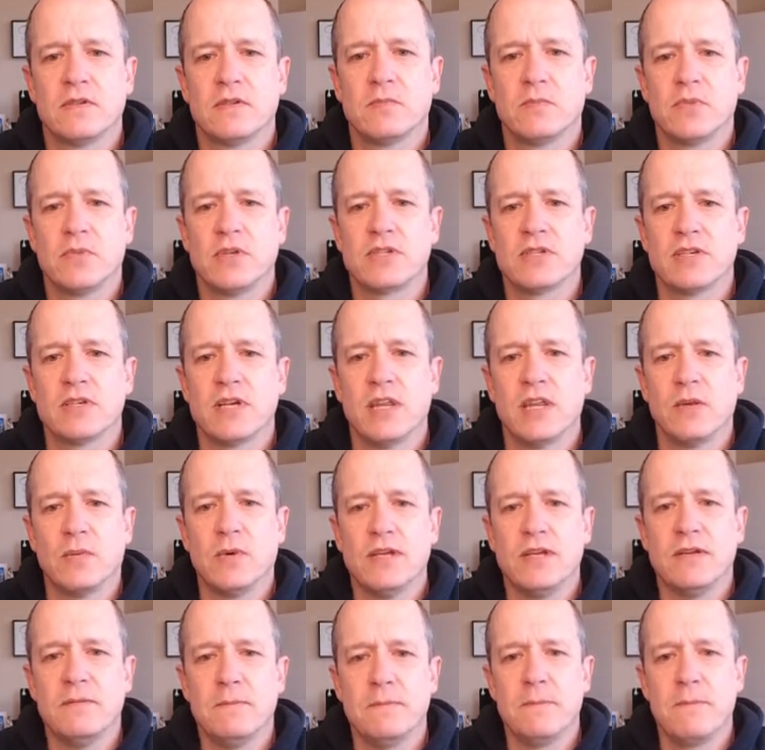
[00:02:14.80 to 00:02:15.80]
Place another
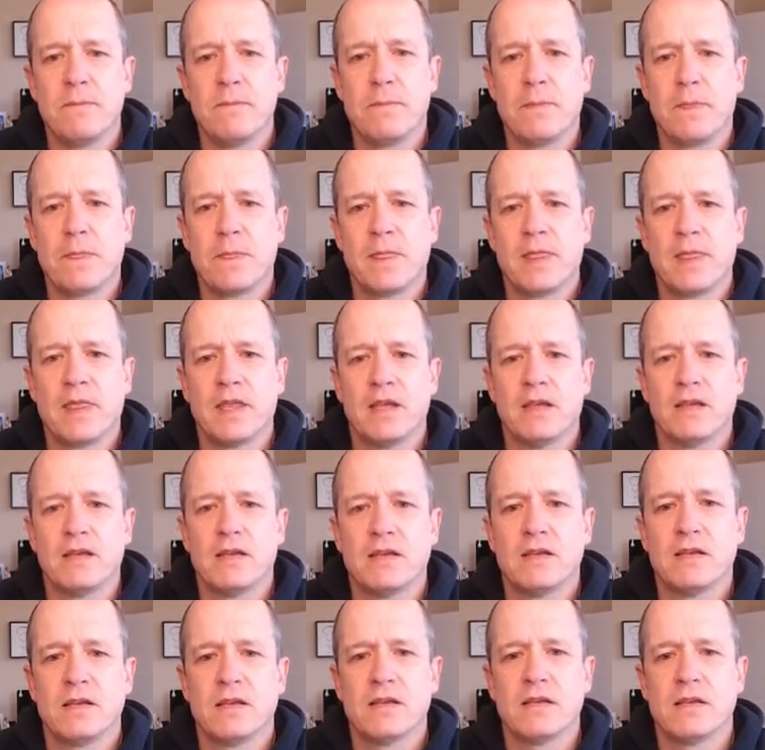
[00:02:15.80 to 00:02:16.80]
one.
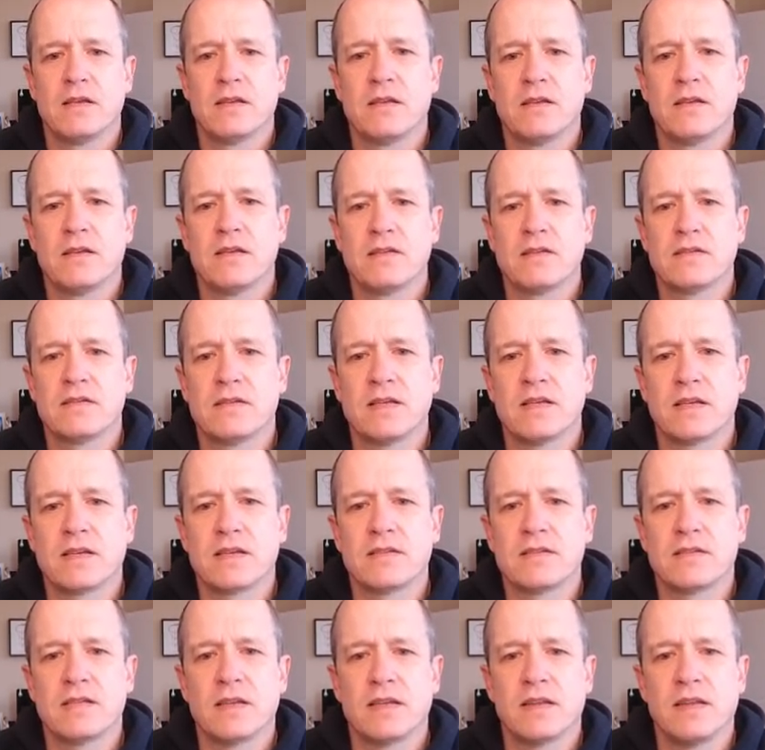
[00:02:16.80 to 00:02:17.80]

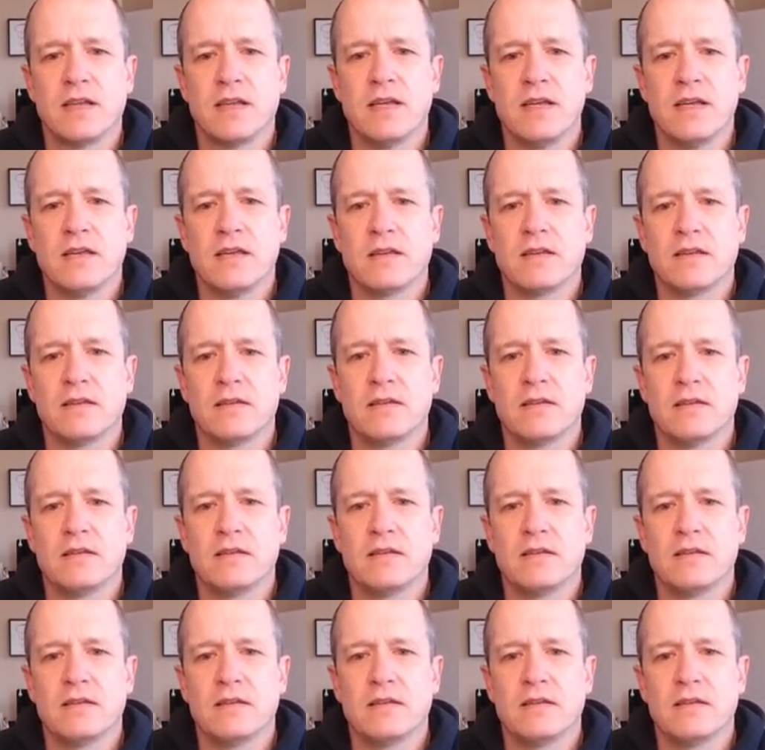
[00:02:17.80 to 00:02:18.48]
Six in length.